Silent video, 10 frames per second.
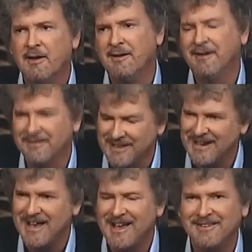And then
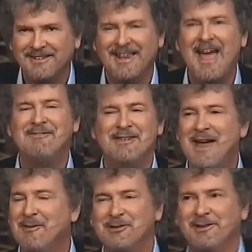I got to laugh and that
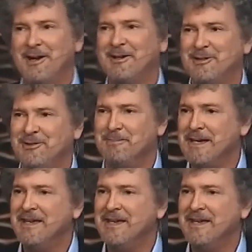was hilarious to me.